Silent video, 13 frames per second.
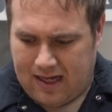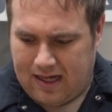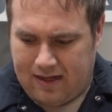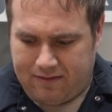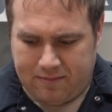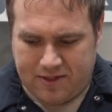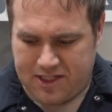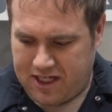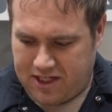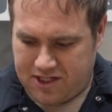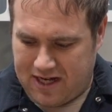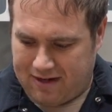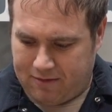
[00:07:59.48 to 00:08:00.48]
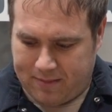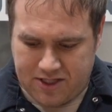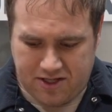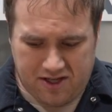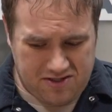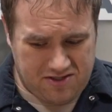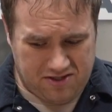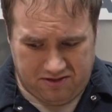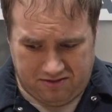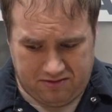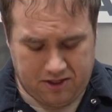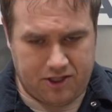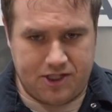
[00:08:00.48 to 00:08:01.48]
Every machinist should have a bunch of those. They're
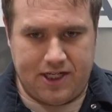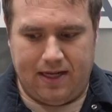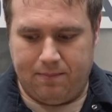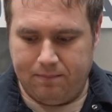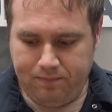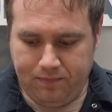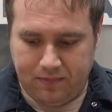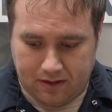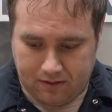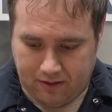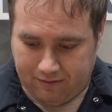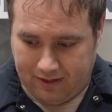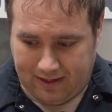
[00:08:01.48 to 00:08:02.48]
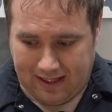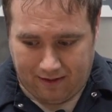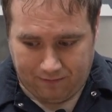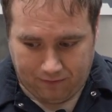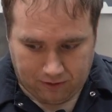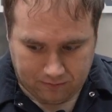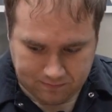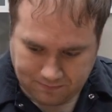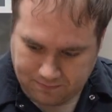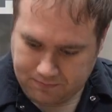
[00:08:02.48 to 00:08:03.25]
dirt cheap. They're really helpful.